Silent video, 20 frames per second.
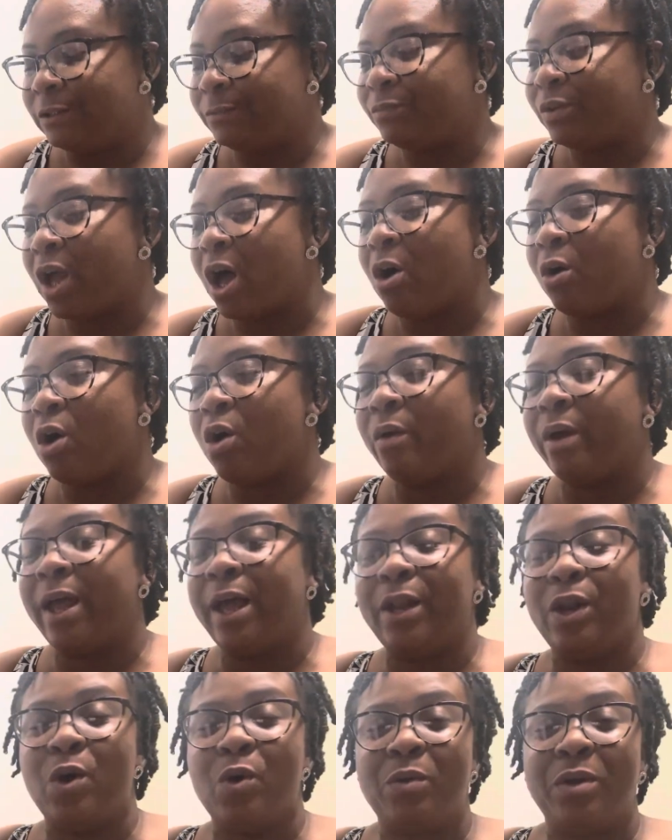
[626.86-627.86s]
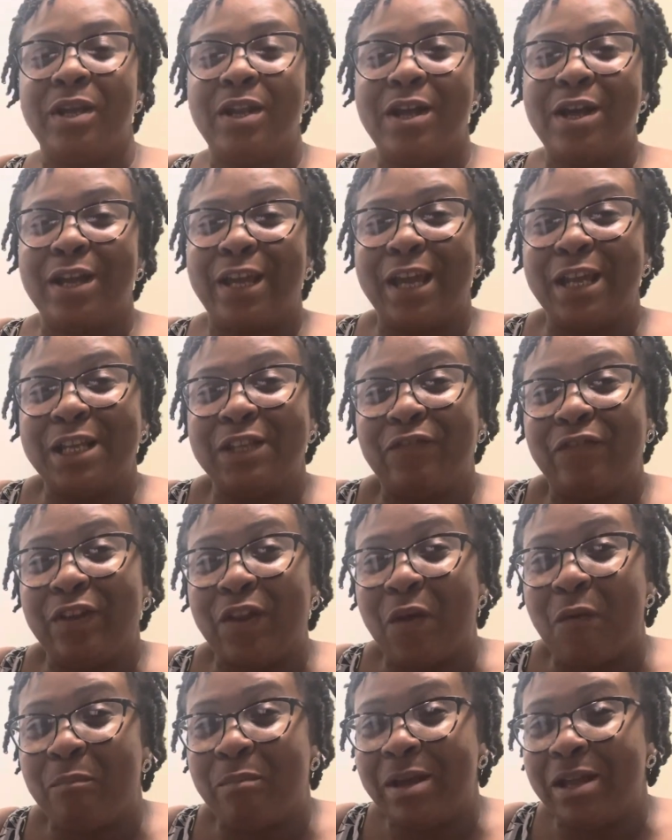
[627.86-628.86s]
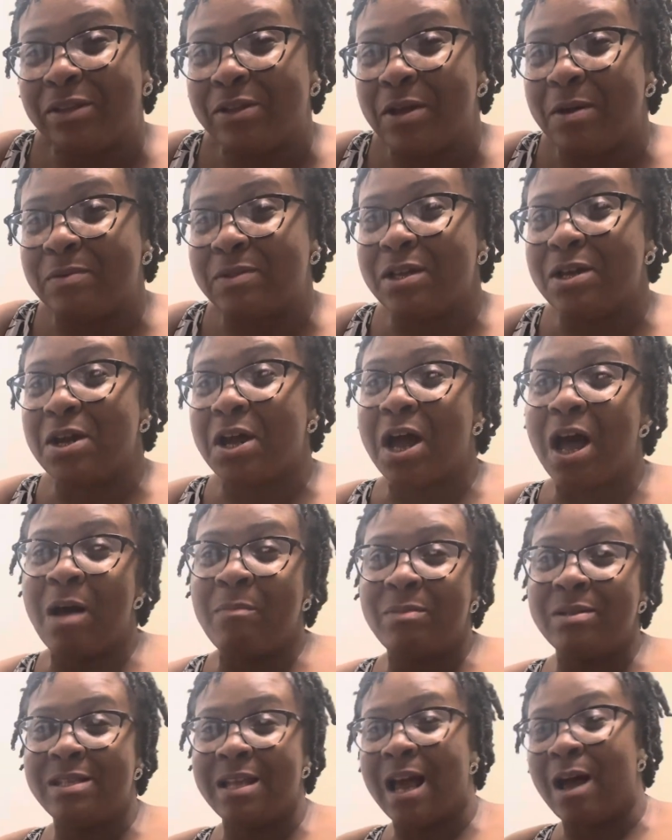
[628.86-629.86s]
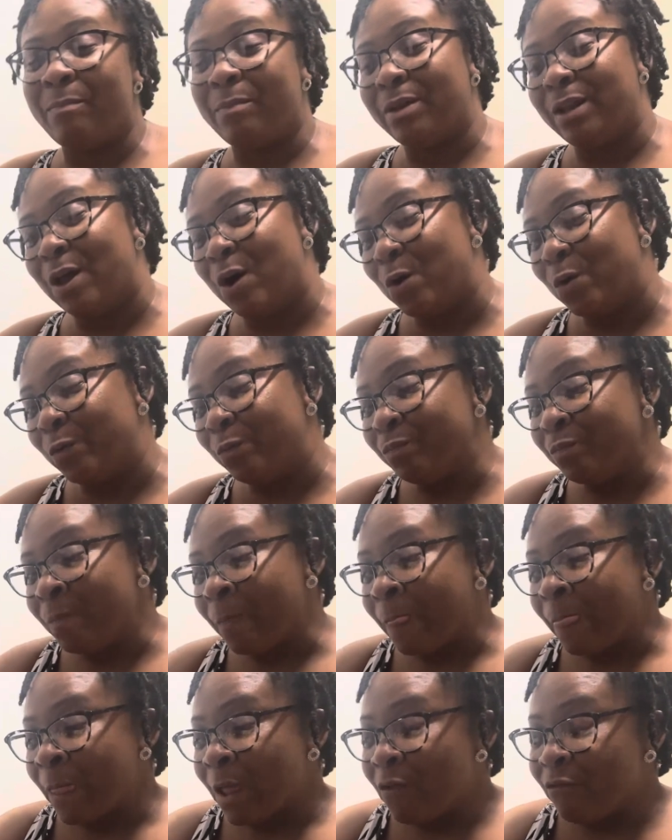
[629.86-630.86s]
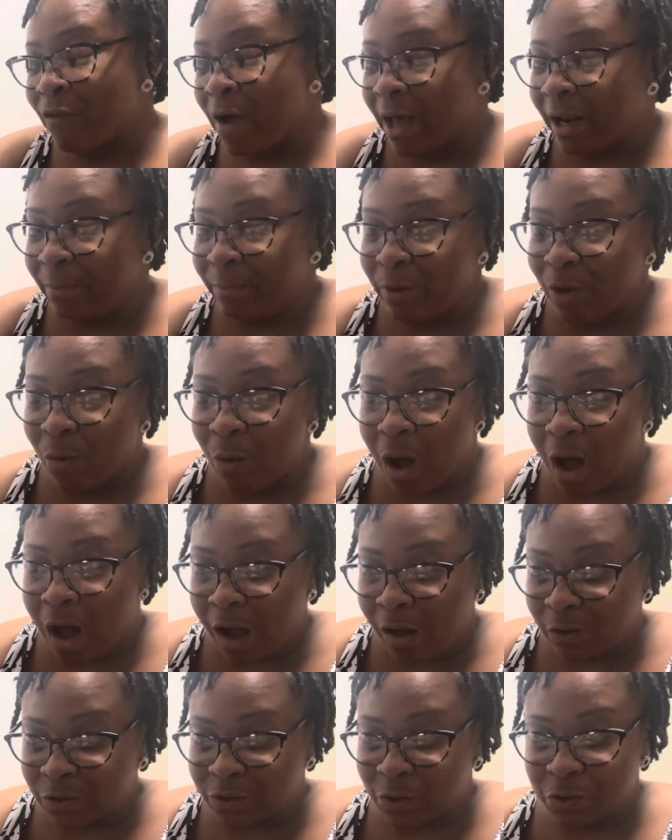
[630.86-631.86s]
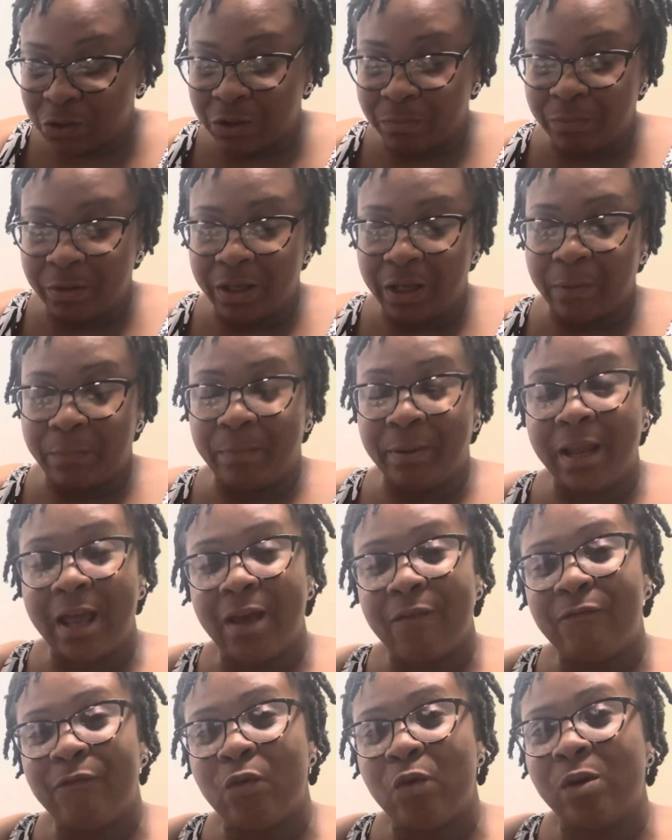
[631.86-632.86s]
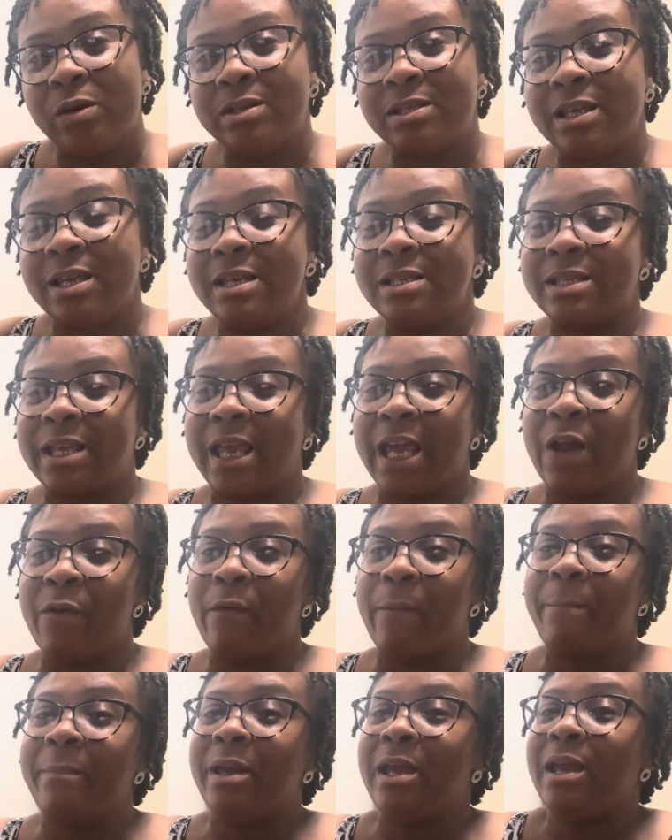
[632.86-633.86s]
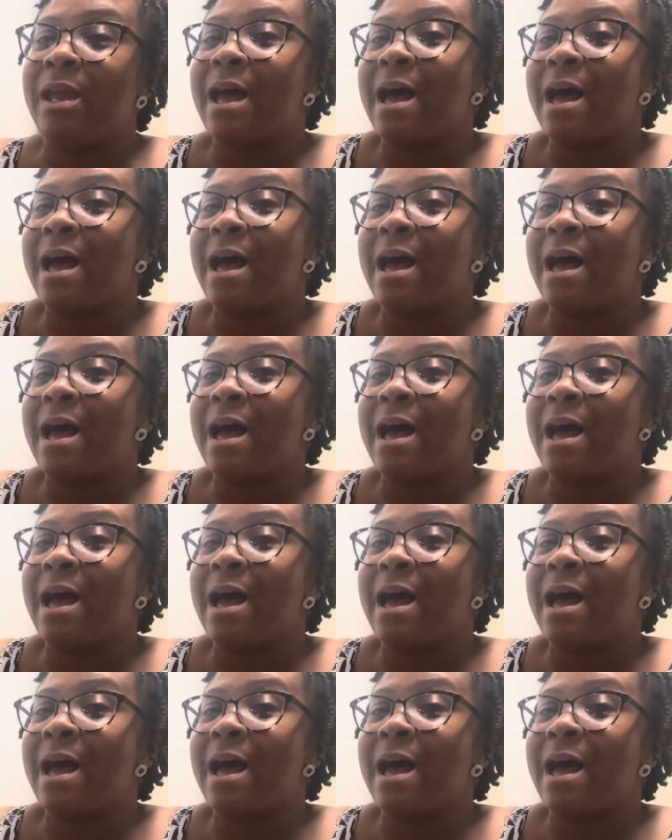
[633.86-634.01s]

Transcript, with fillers: y'all go ahead on and uh, give this video a big thumbs up. Comment down below. Follow me on all social media platforms. It's Karen P.